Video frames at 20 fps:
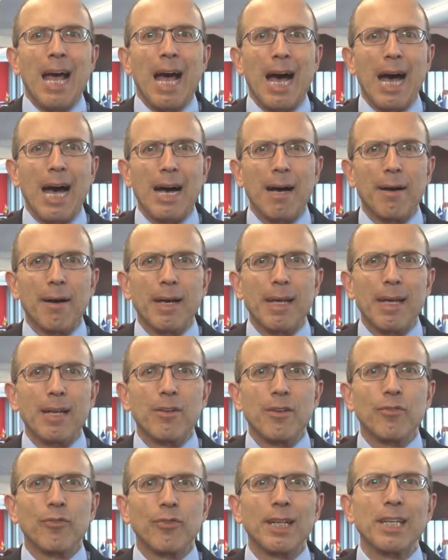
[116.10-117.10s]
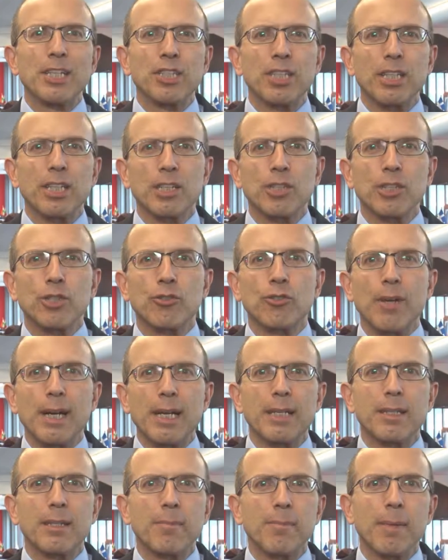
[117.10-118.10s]
An inflation
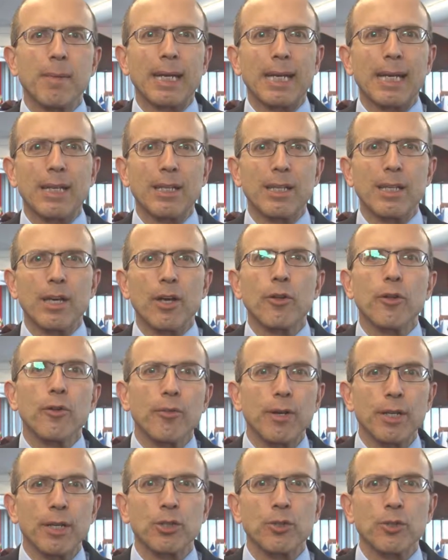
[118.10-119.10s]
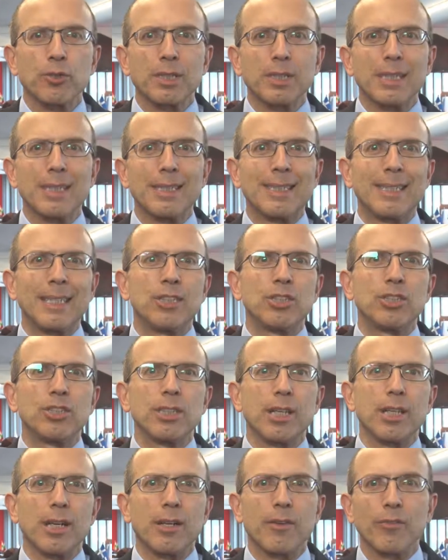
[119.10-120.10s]
constraint, making the other thresholds
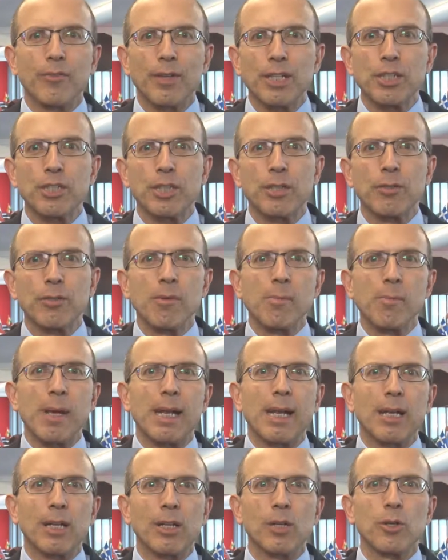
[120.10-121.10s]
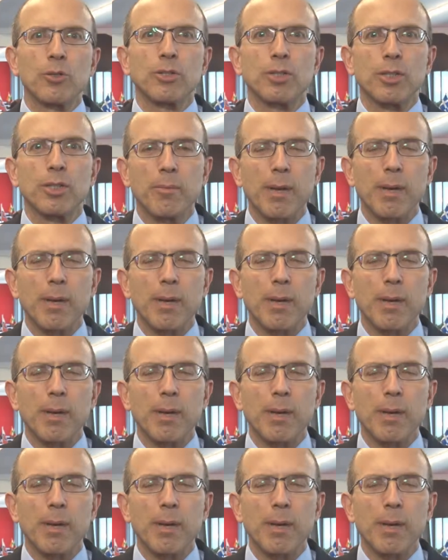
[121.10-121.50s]
contingent on inflation remaining close to the